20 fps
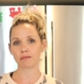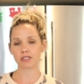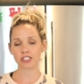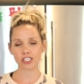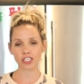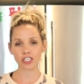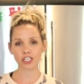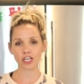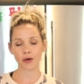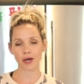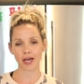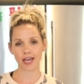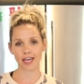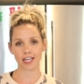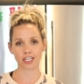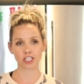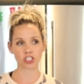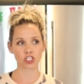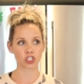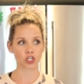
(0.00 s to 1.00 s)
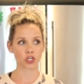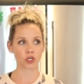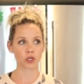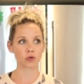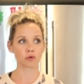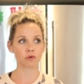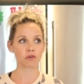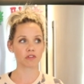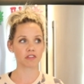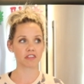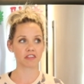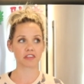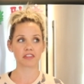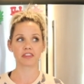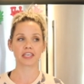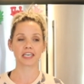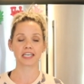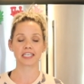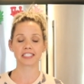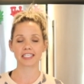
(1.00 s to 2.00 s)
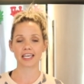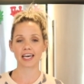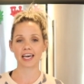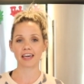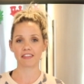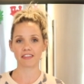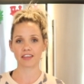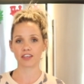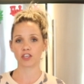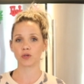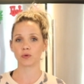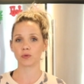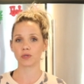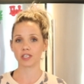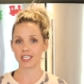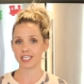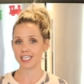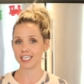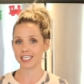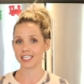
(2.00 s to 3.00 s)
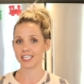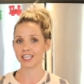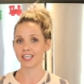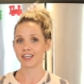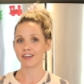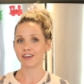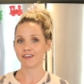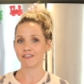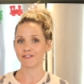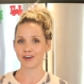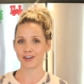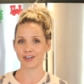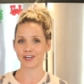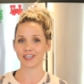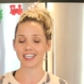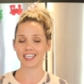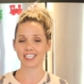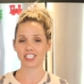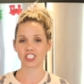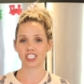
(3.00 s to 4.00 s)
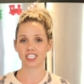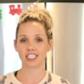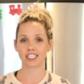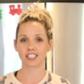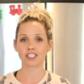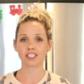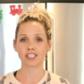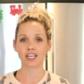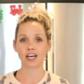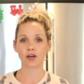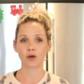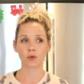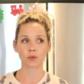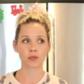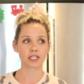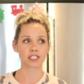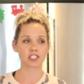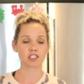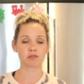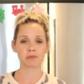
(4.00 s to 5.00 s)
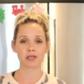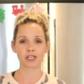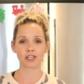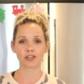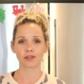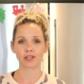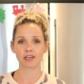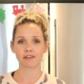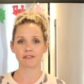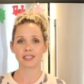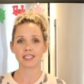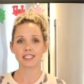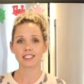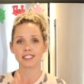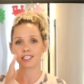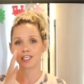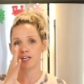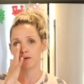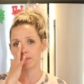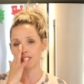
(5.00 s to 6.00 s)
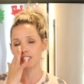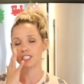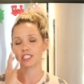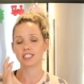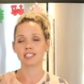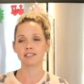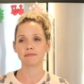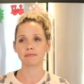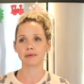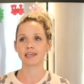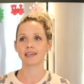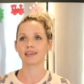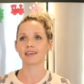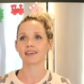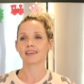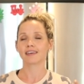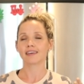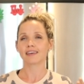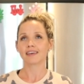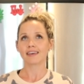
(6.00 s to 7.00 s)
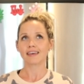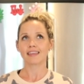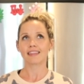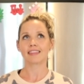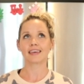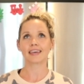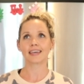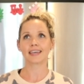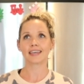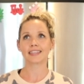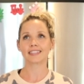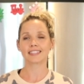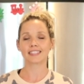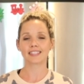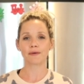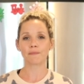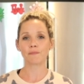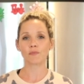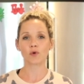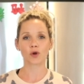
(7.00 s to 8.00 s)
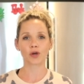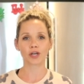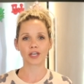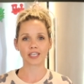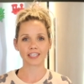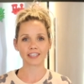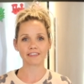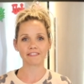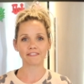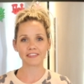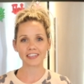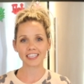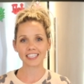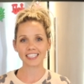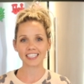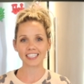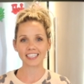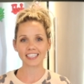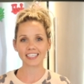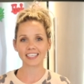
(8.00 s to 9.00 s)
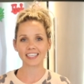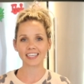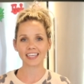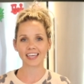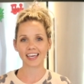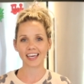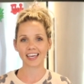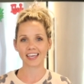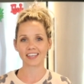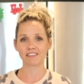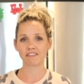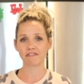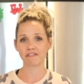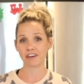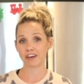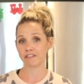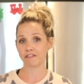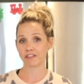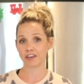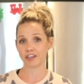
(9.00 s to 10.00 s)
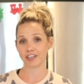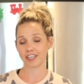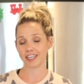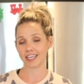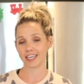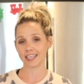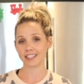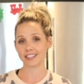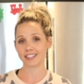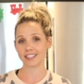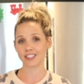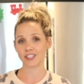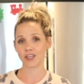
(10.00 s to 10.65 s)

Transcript: I'm just gonna go ahead and show you the things that I think you need for your kitchen, not only to make your life easier, but just to make things more convenient and fun for your kids.